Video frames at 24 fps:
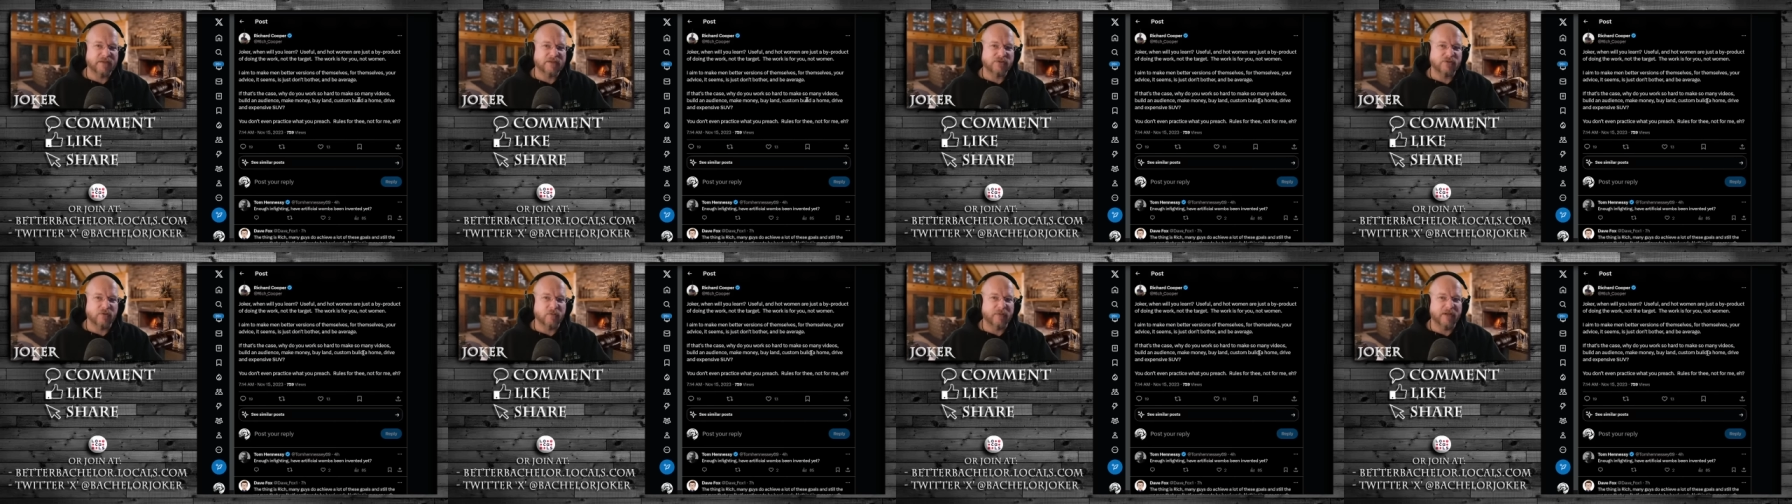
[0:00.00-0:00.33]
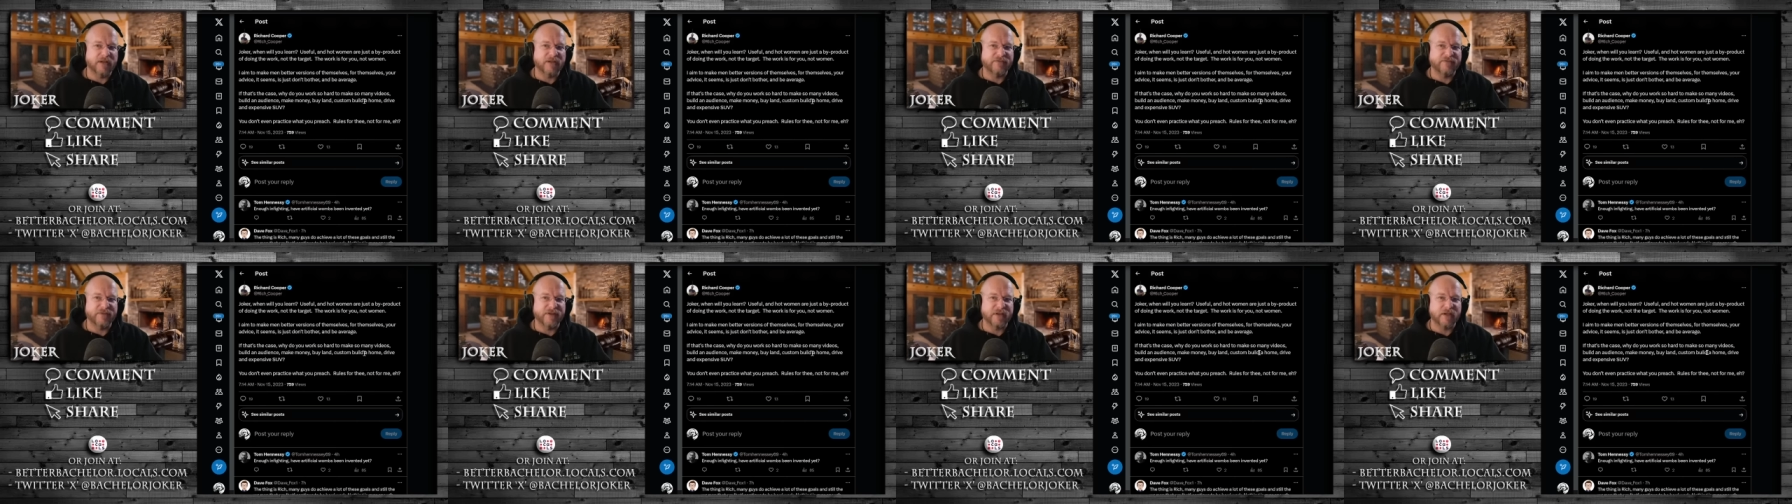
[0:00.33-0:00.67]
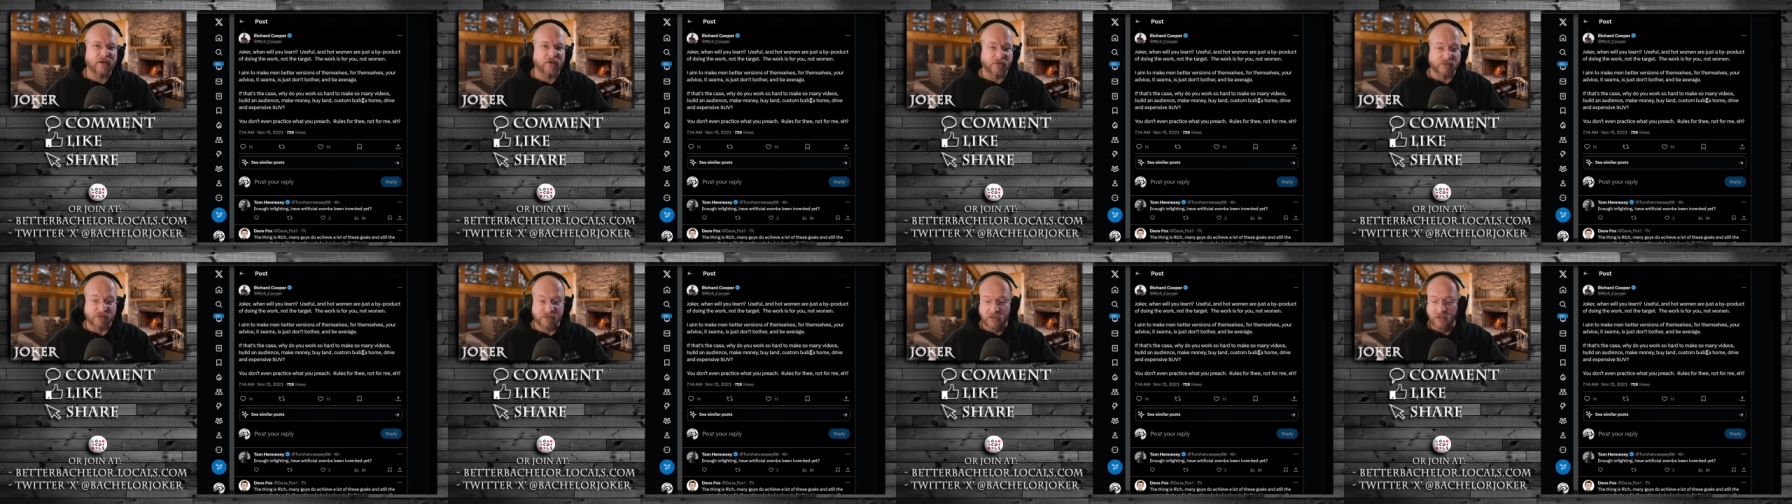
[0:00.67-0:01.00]
so many
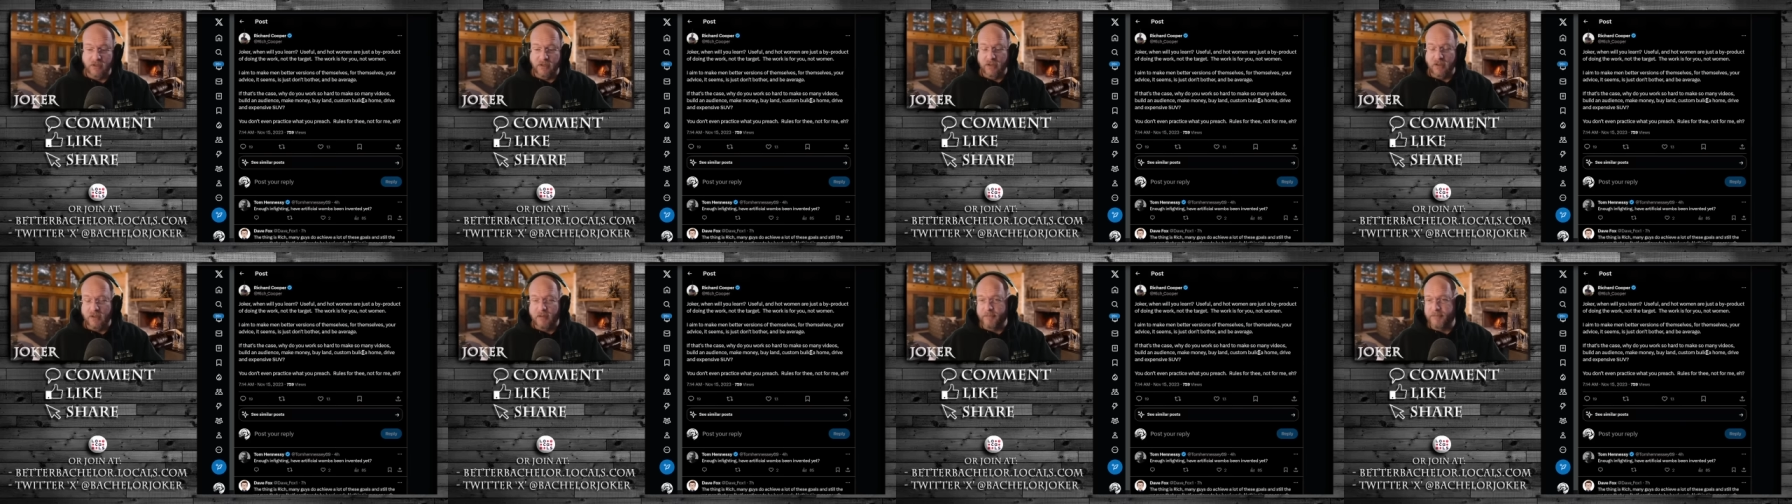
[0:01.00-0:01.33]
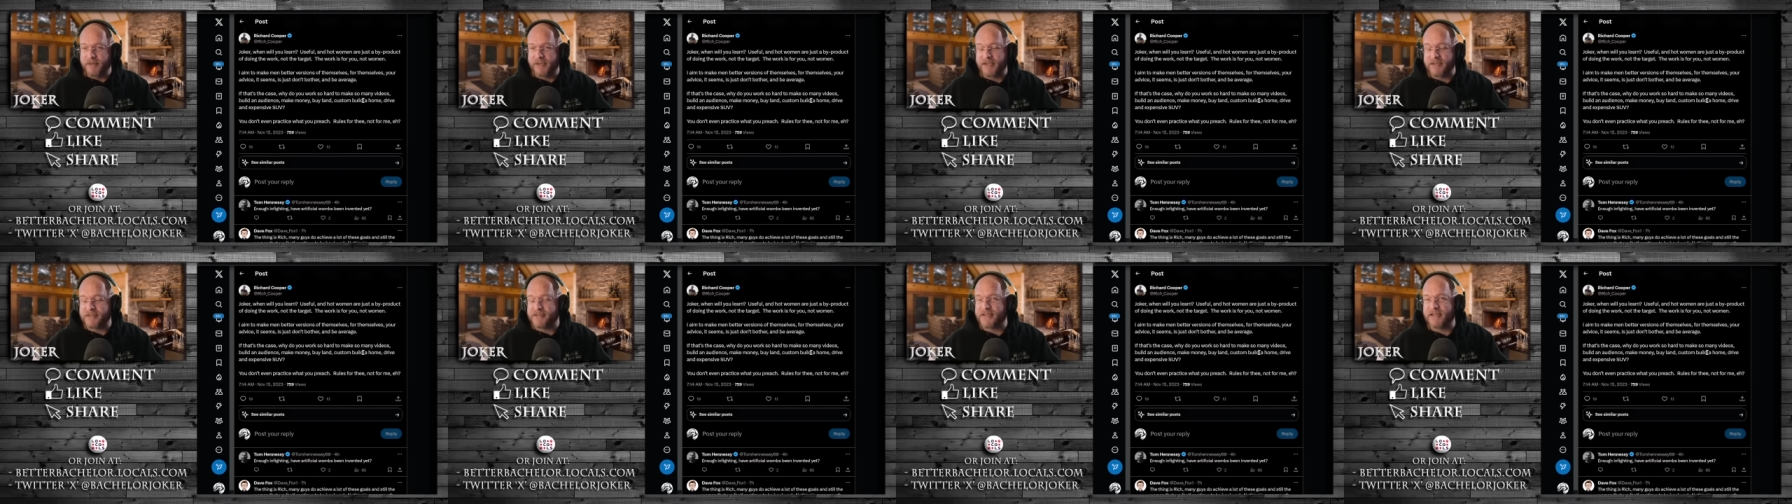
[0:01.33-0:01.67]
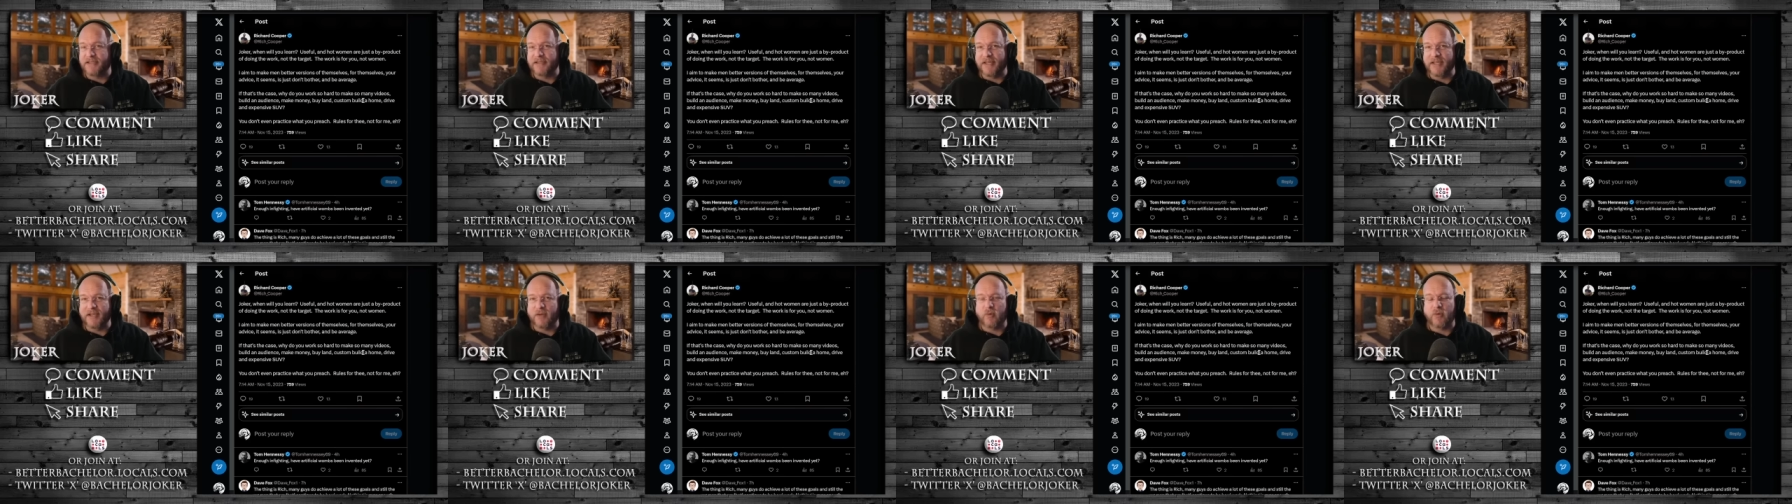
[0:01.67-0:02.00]
videos? Because I
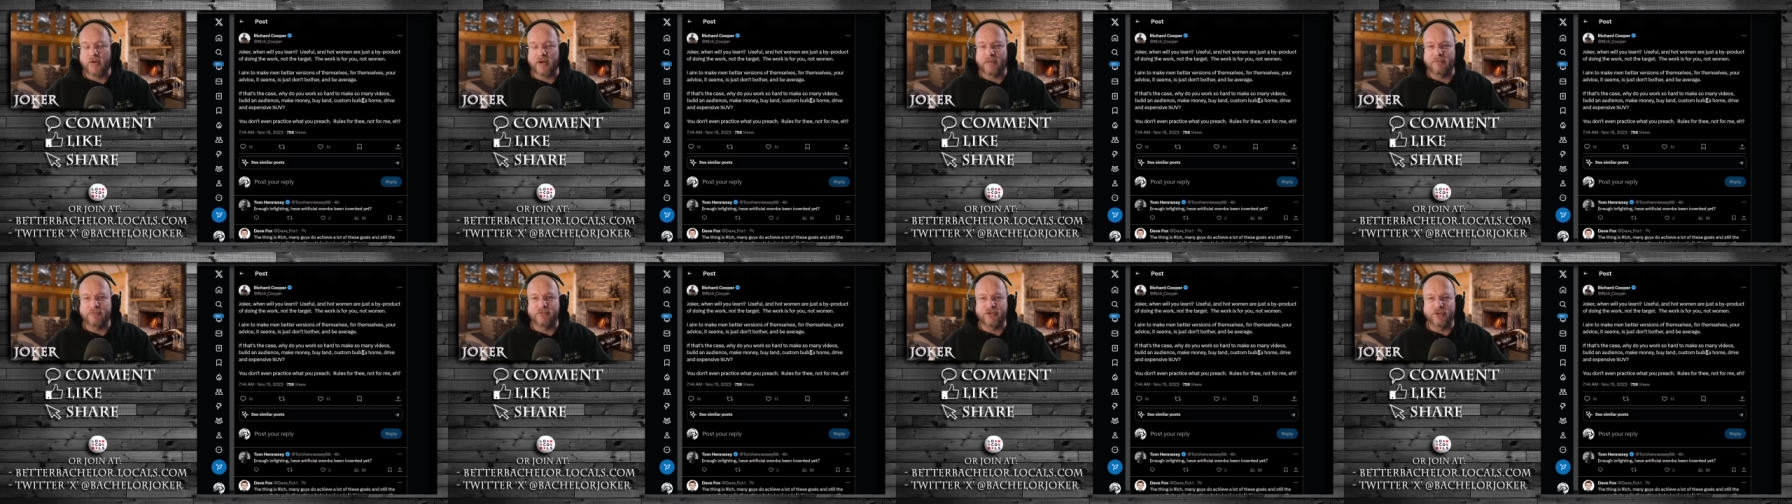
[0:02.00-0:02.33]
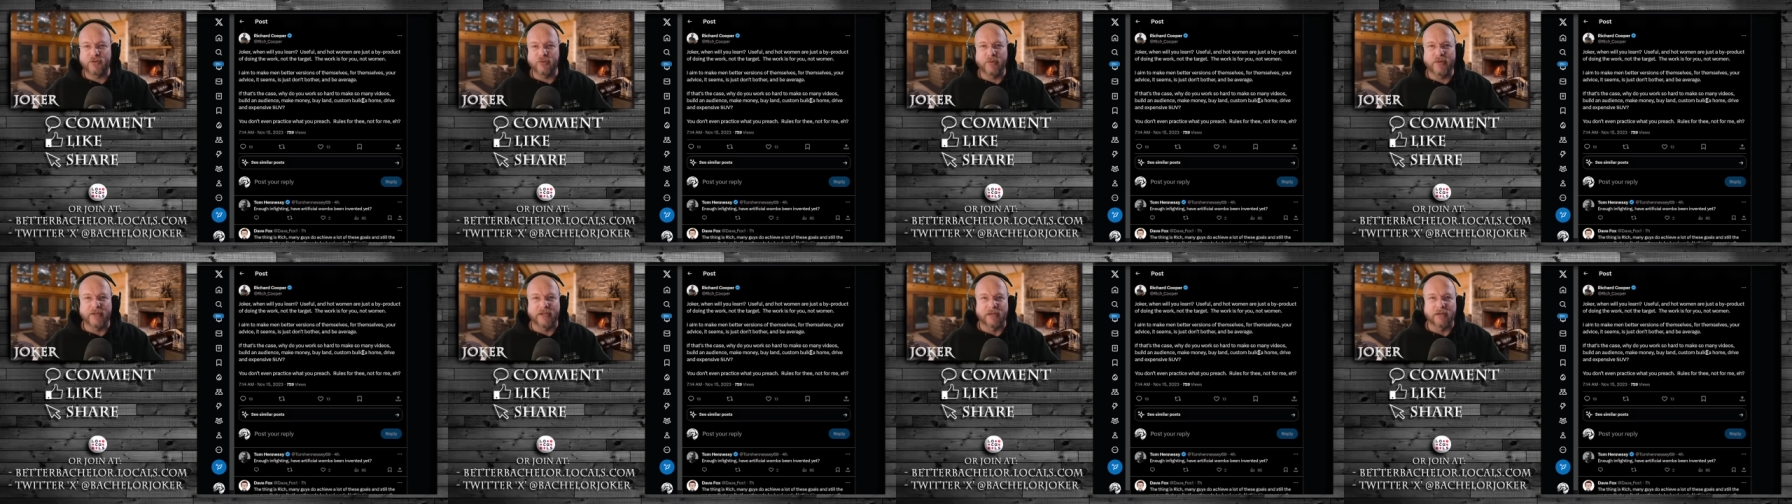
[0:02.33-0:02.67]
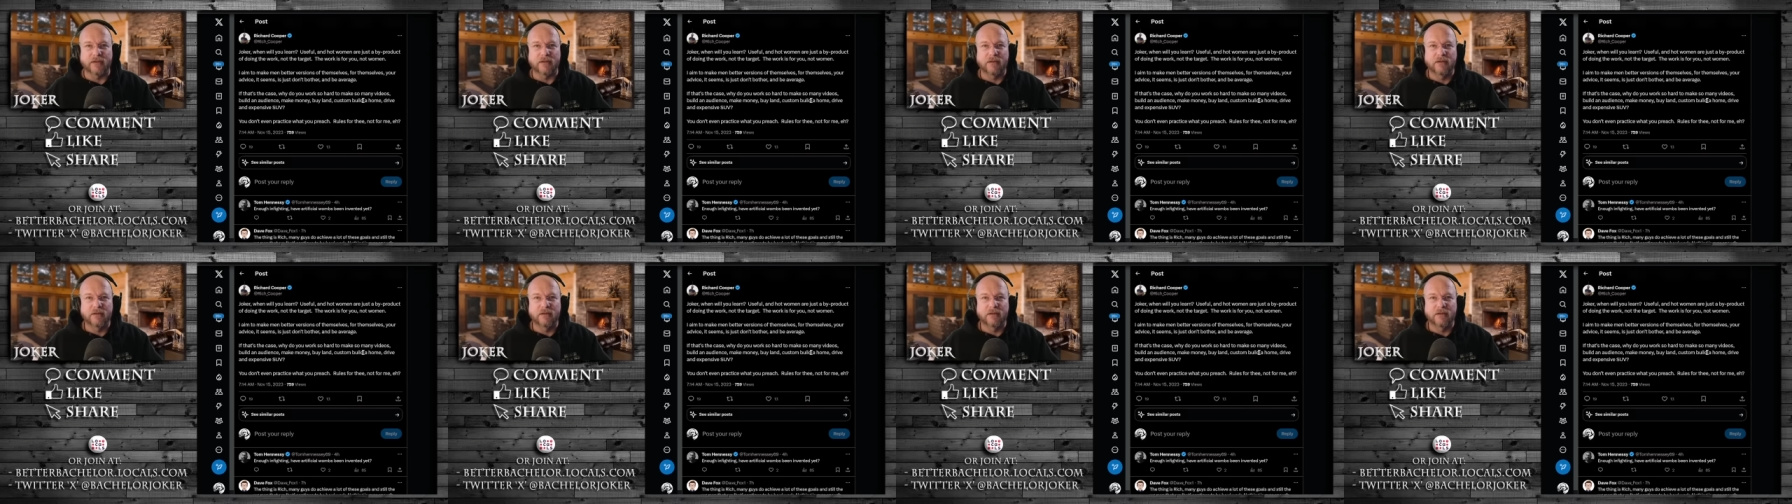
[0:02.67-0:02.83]
like what I'm doing.